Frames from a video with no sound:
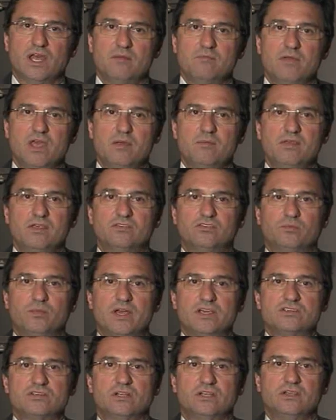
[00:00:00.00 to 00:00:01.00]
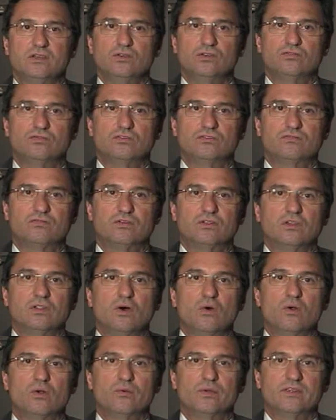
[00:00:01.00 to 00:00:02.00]
and may be especially useful for
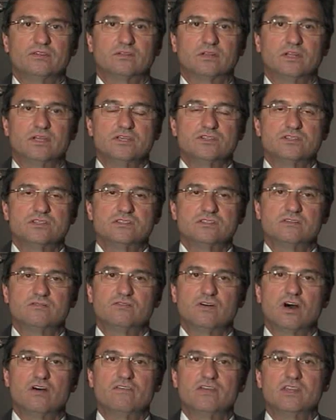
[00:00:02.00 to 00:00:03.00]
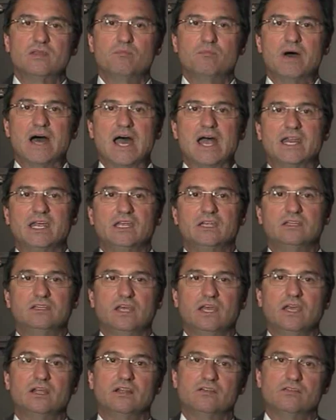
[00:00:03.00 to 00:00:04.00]
lower risk lesions involving the body and
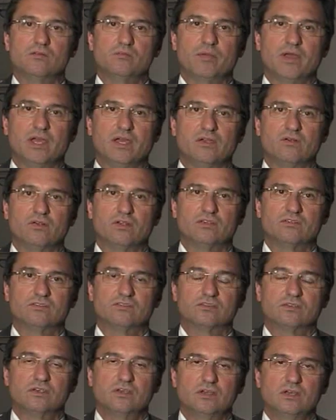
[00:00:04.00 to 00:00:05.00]
tail of the pancreas.